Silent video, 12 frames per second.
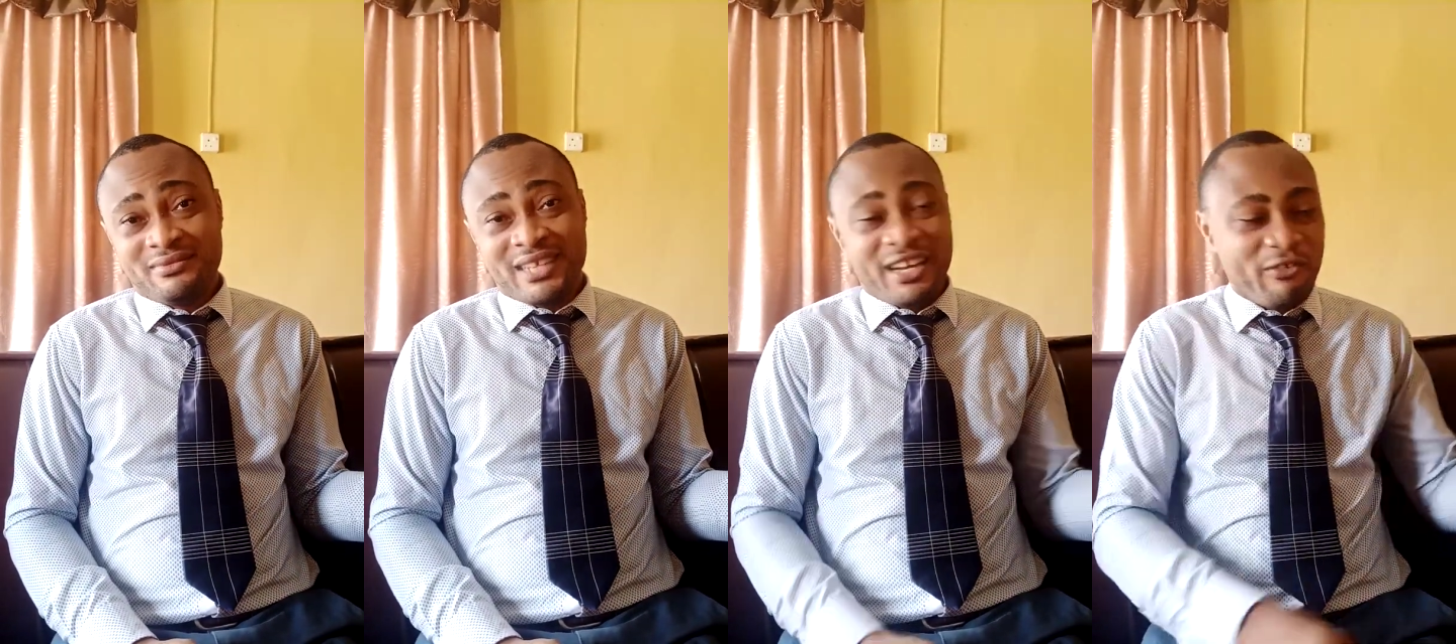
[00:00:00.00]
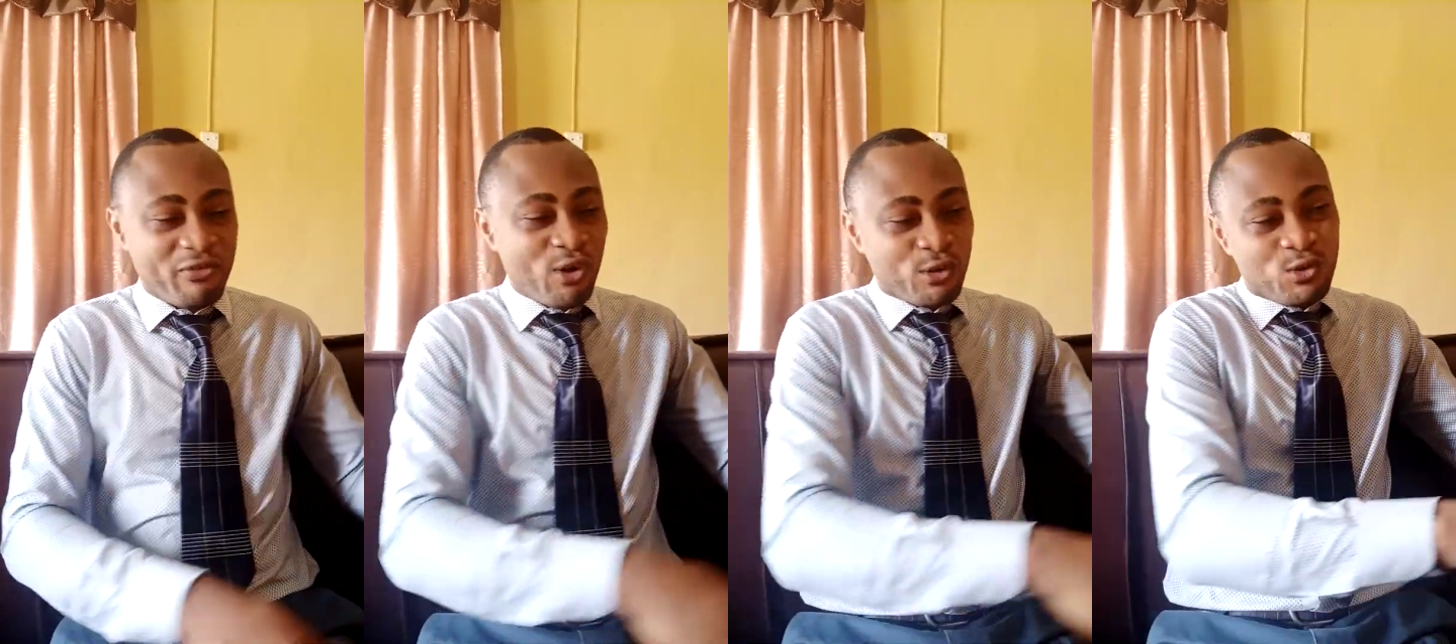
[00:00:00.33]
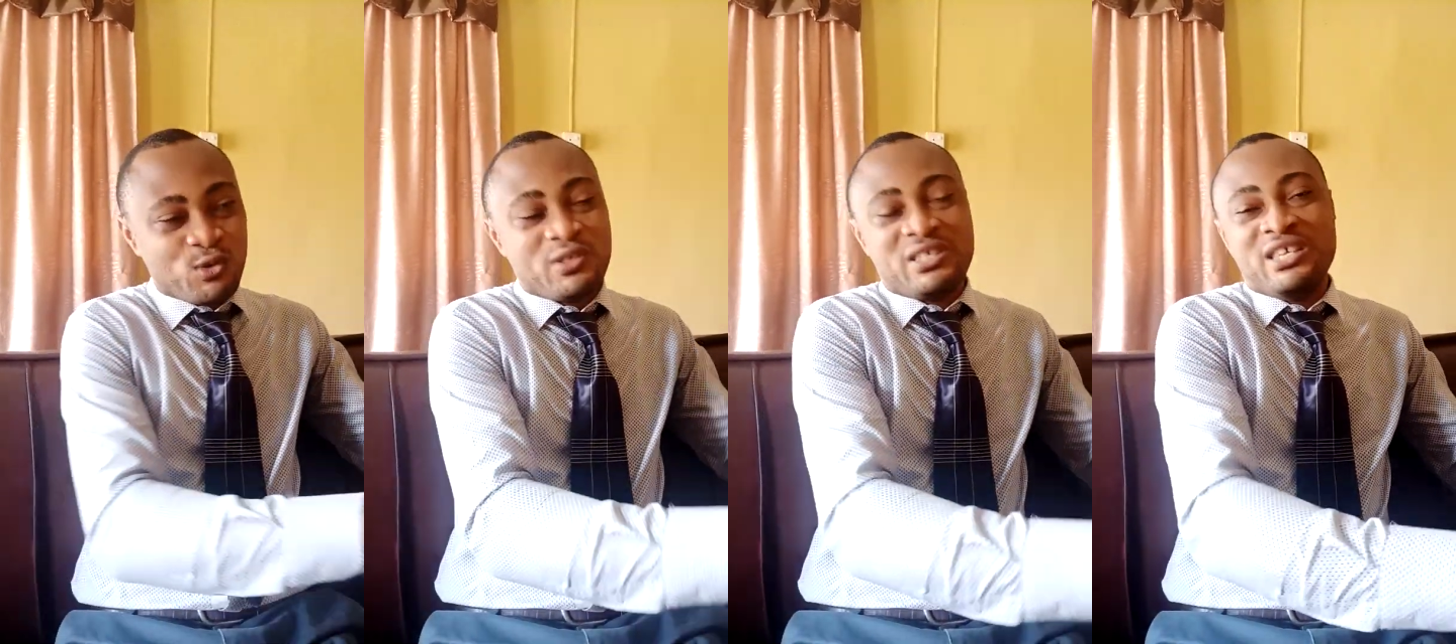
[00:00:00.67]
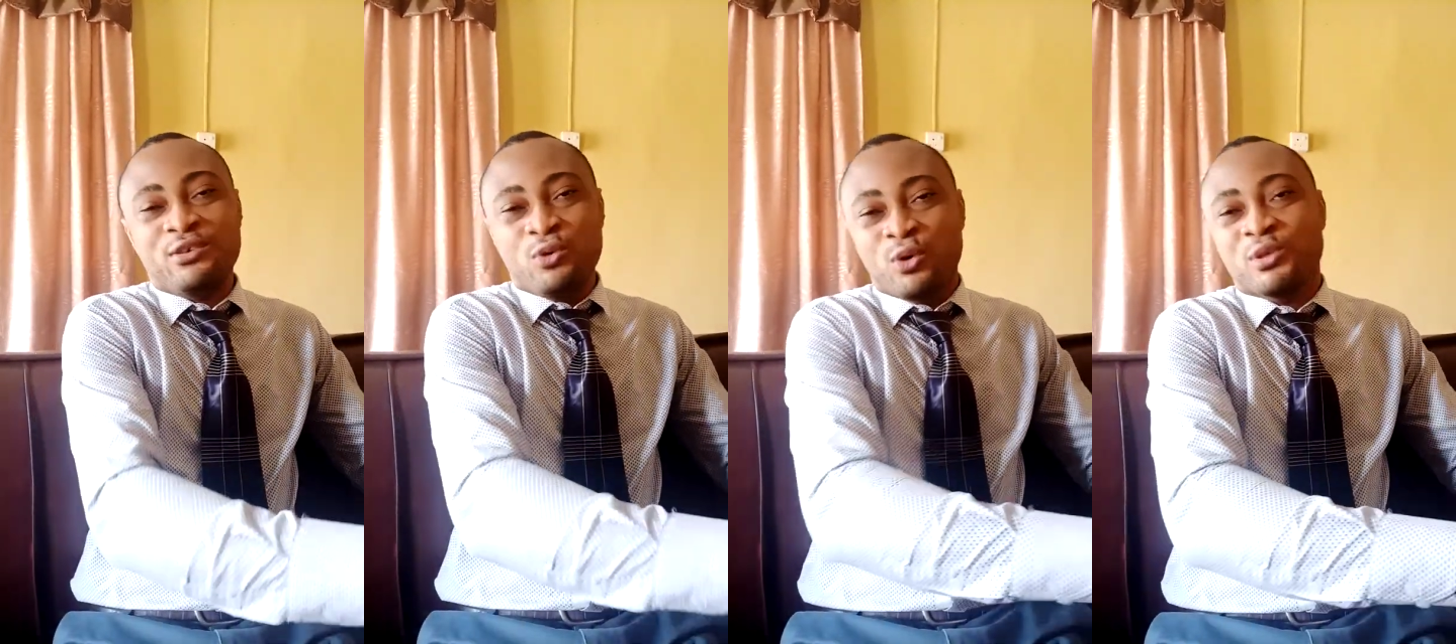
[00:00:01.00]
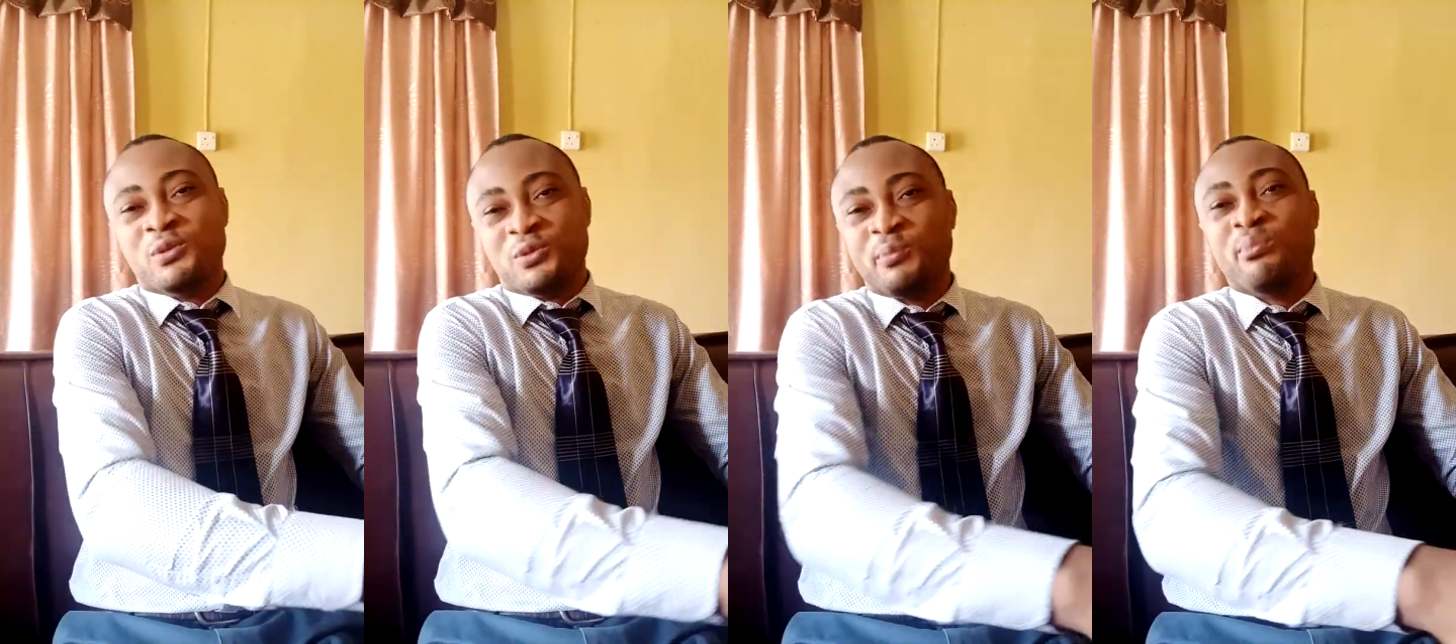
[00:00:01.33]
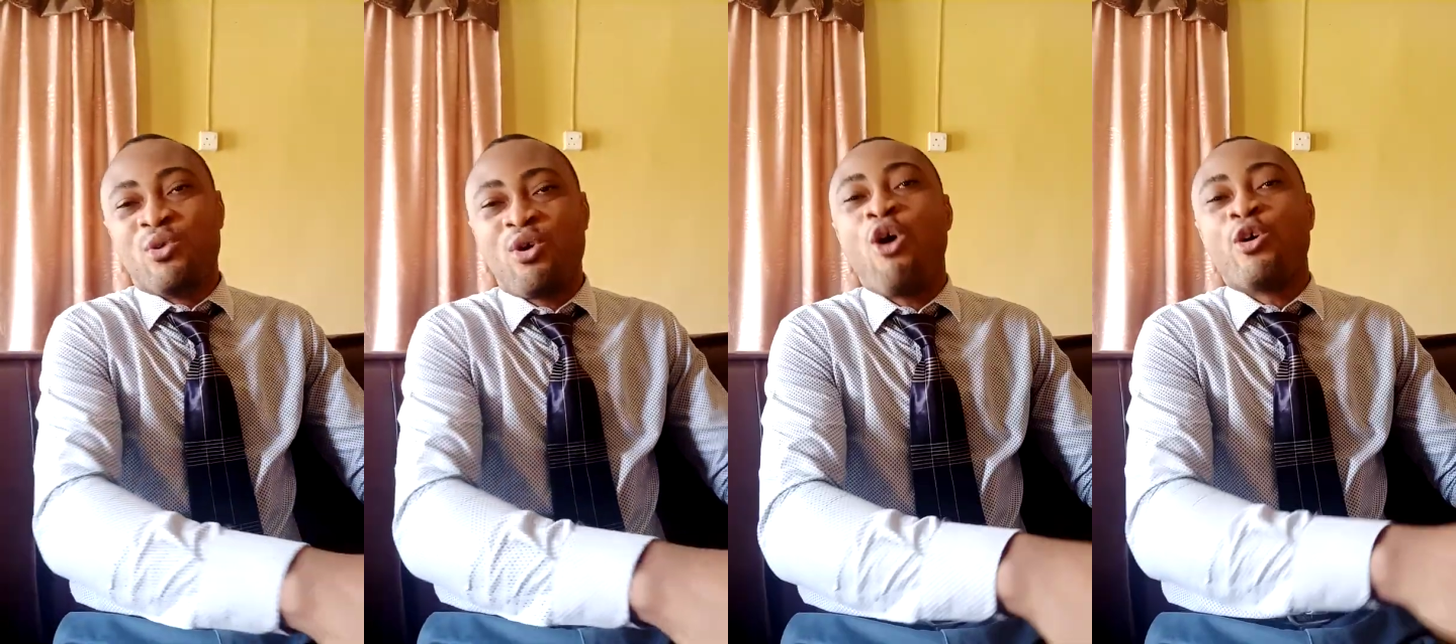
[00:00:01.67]
And of course, you see those
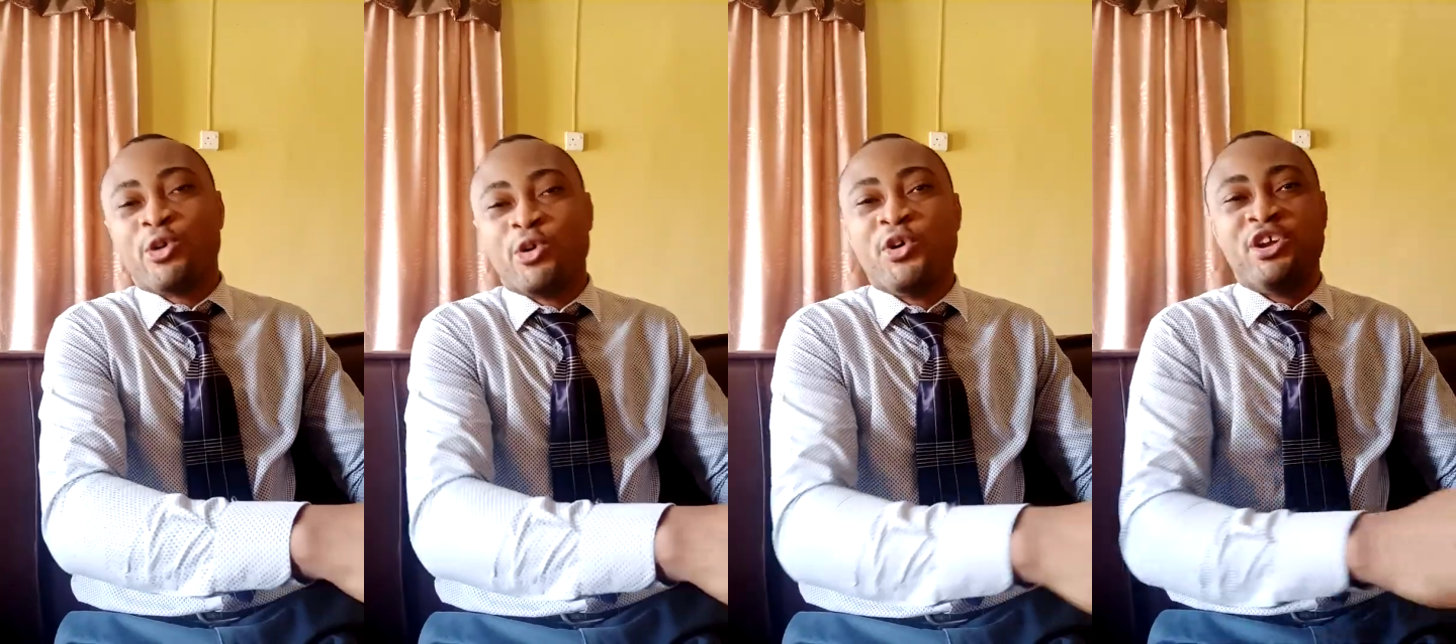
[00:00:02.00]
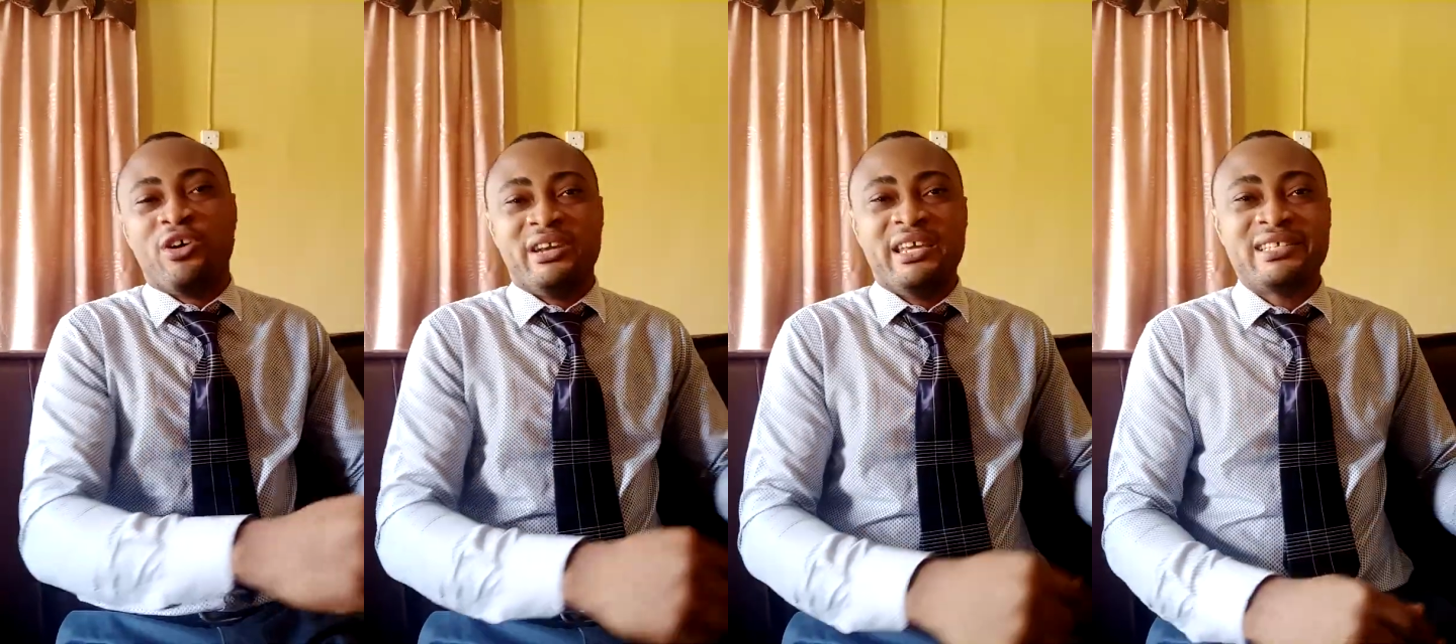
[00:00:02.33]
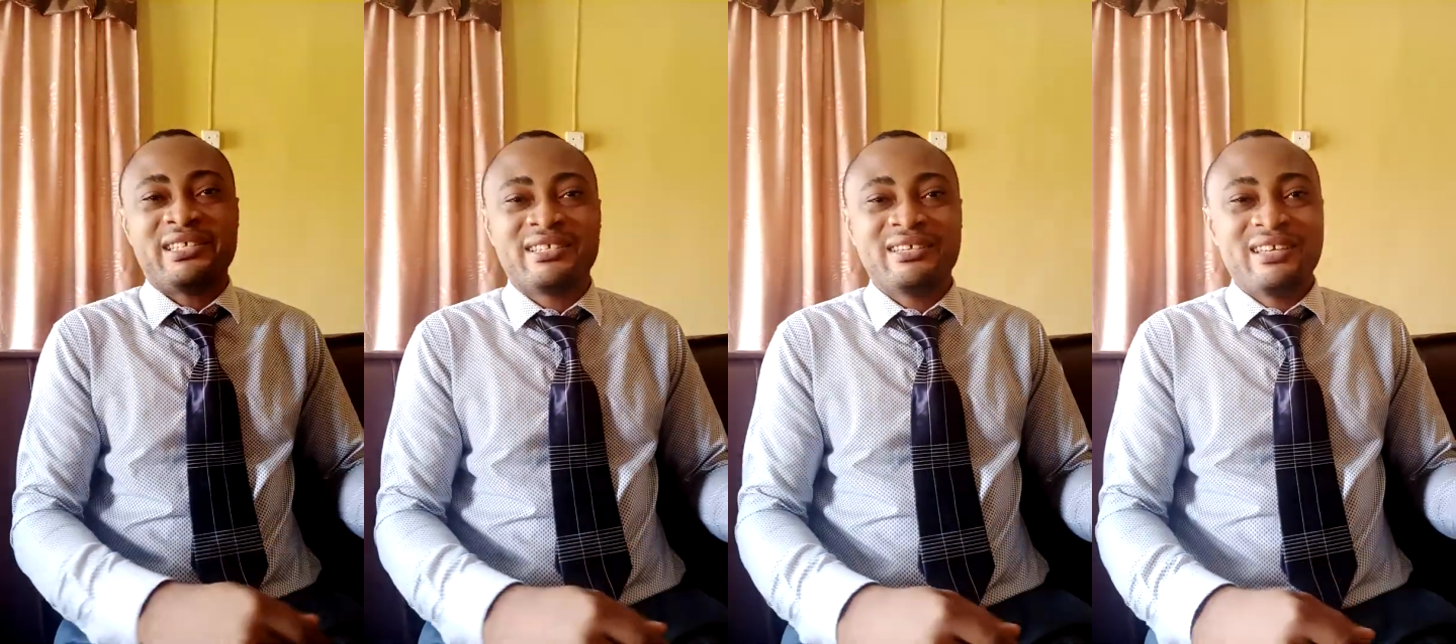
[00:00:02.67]
mucus growing on it.